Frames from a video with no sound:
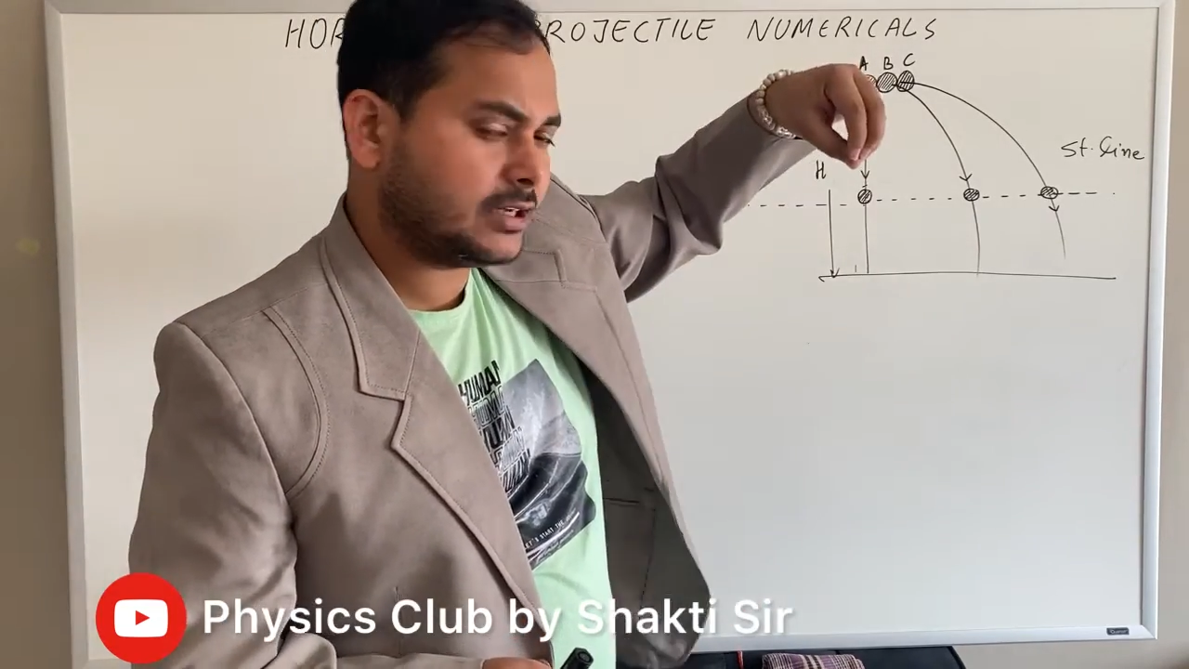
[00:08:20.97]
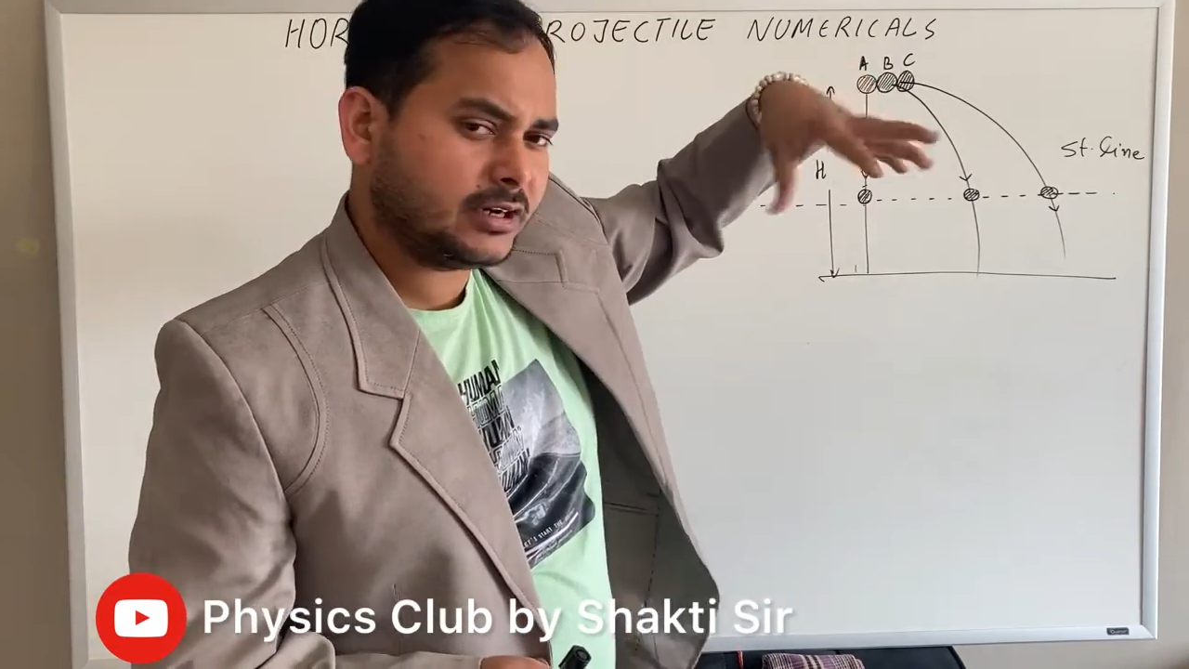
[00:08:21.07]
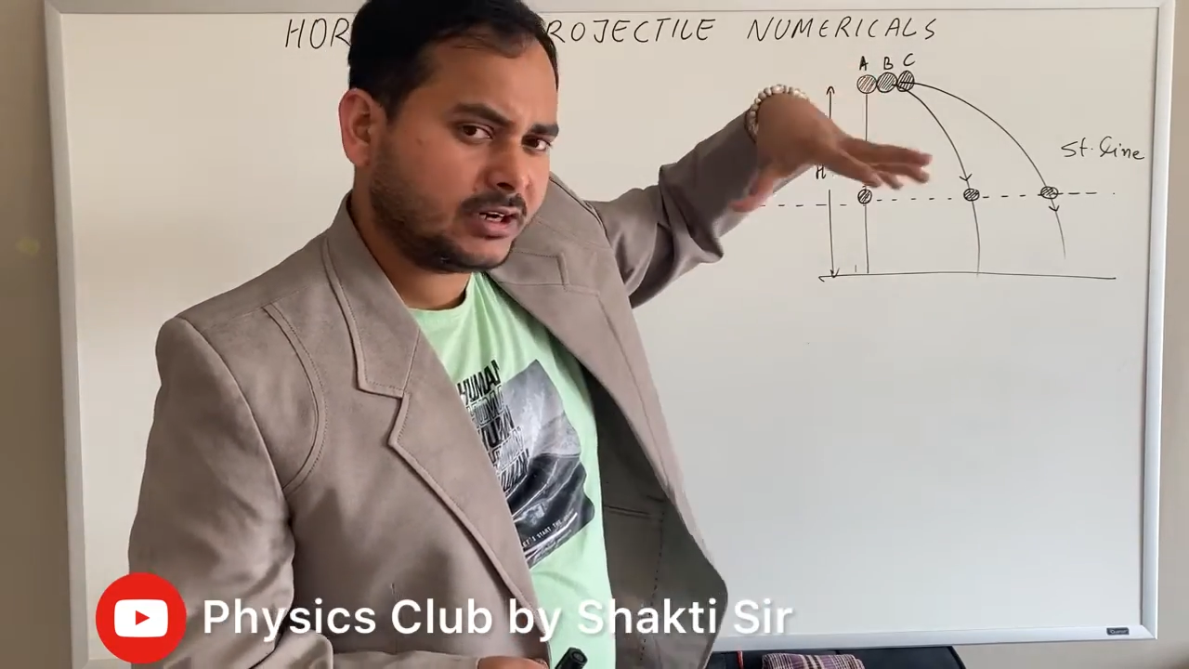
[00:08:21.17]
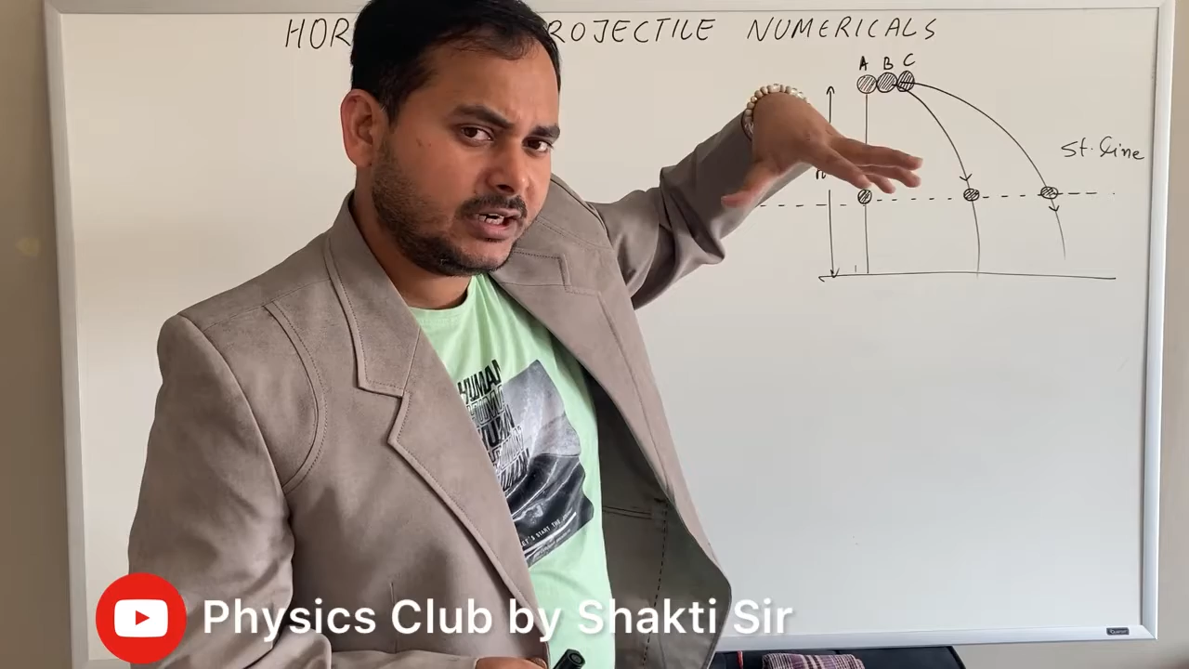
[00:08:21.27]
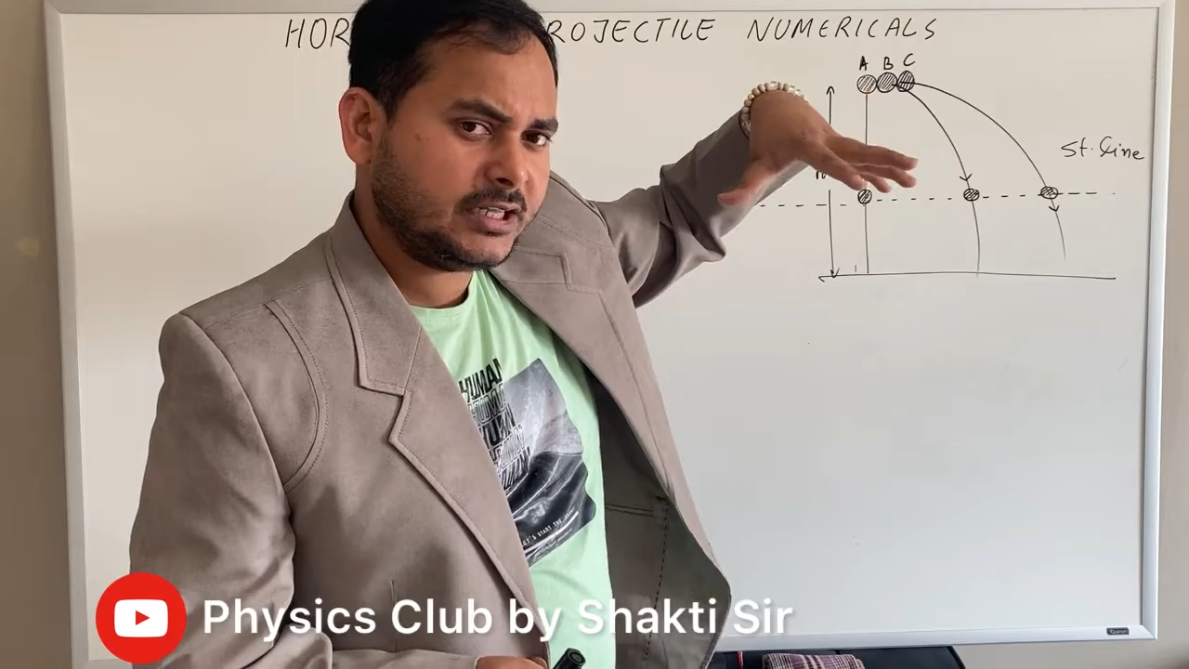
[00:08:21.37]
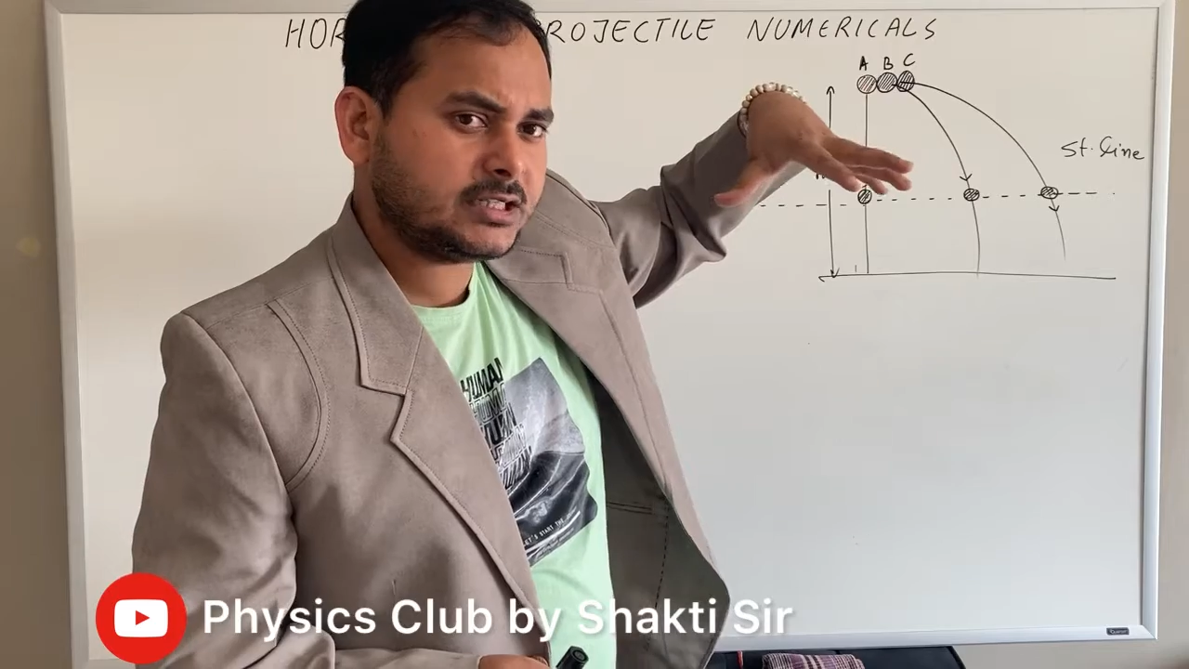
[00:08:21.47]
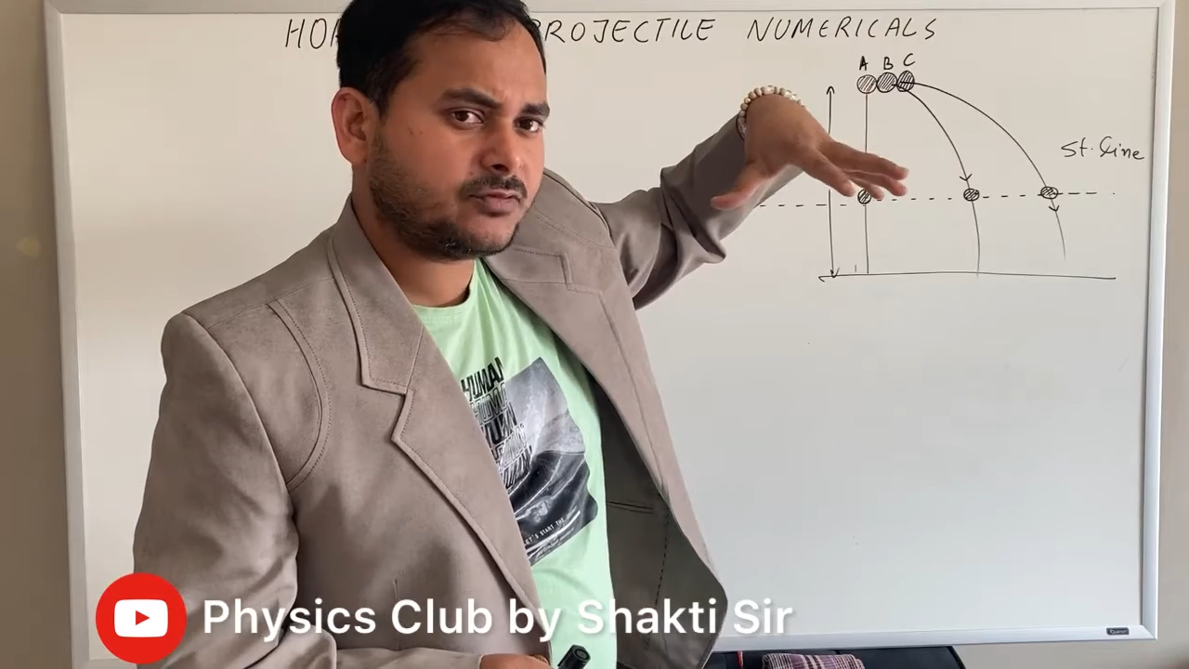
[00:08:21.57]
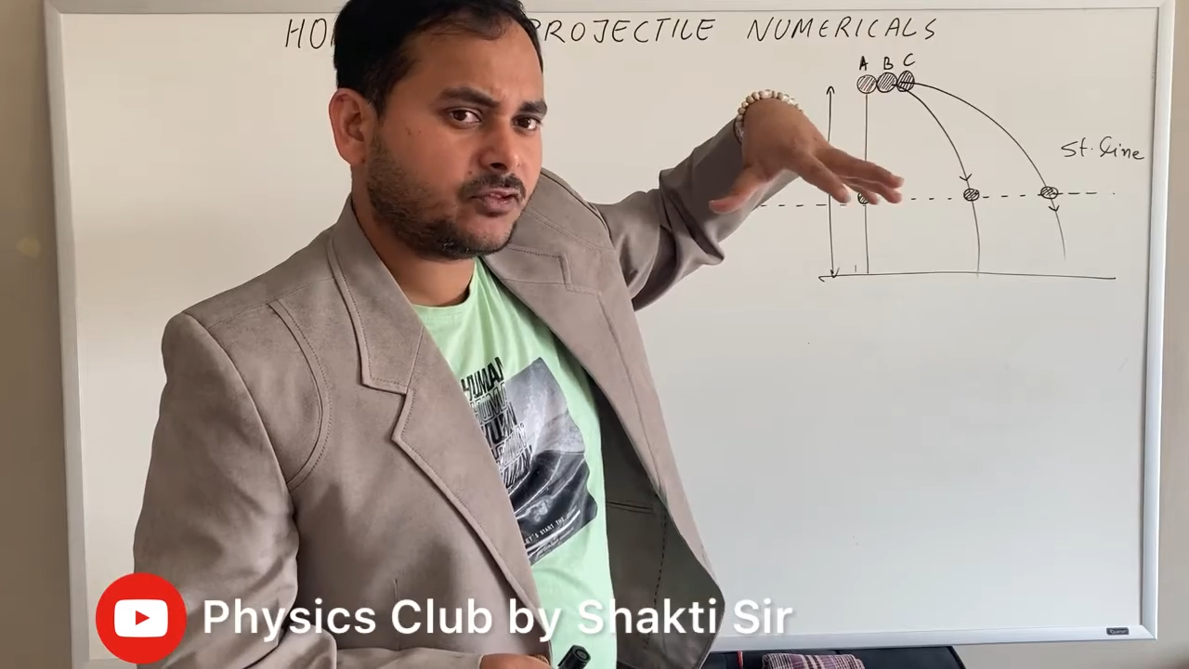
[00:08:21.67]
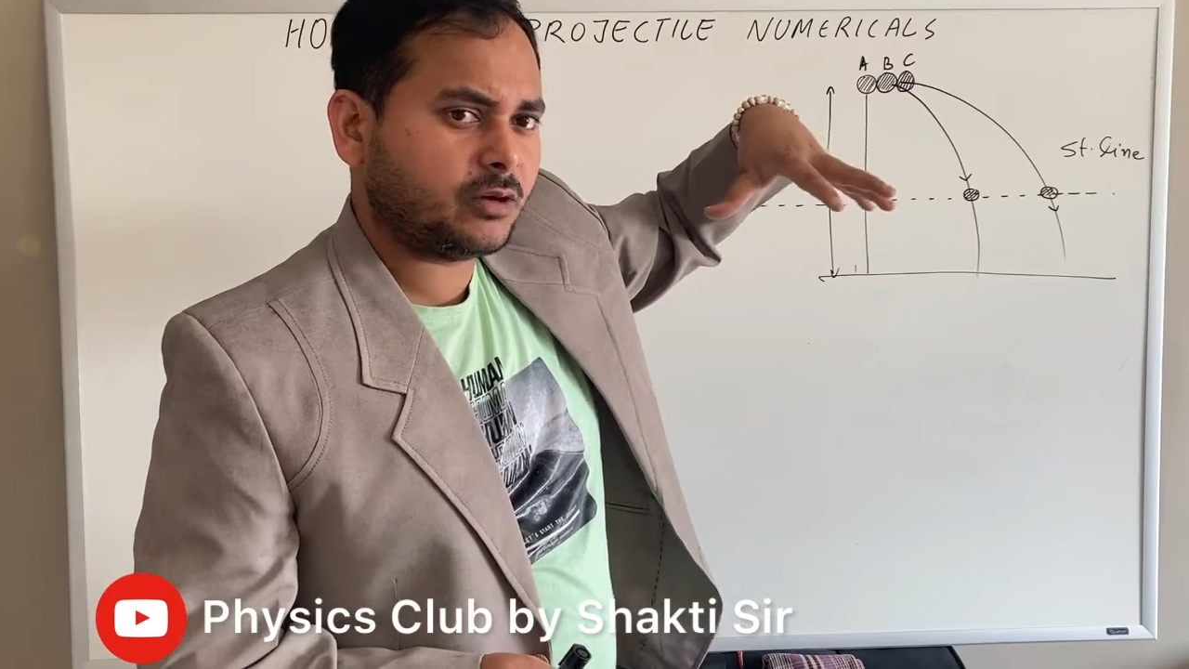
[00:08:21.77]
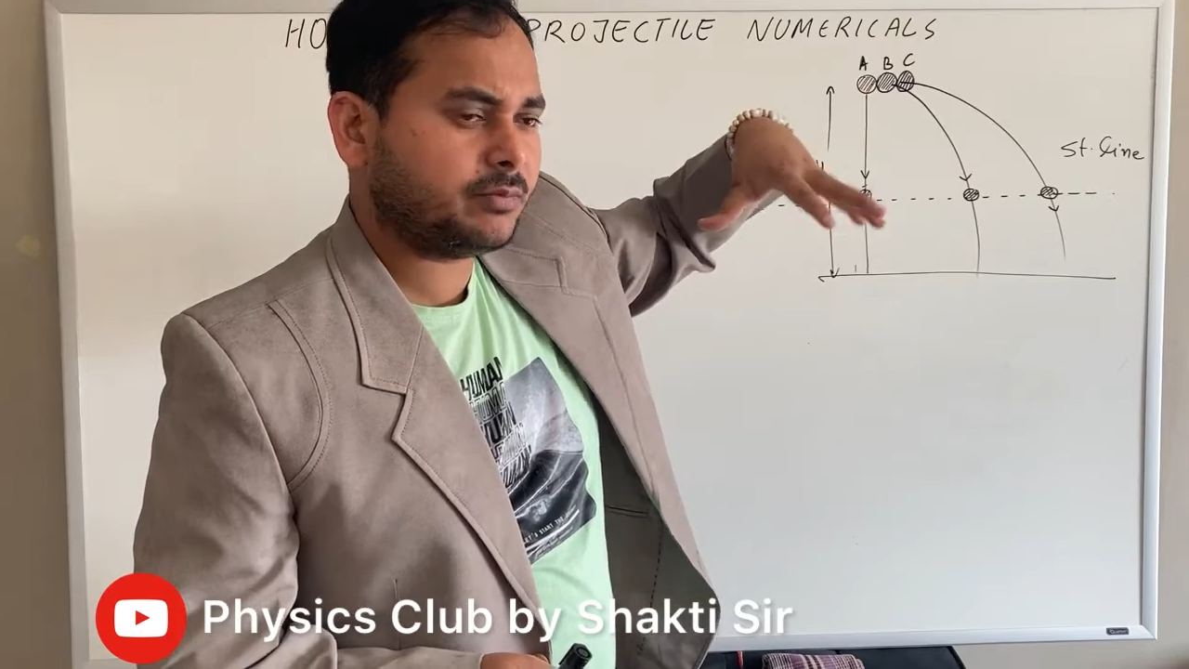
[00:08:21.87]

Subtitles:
released from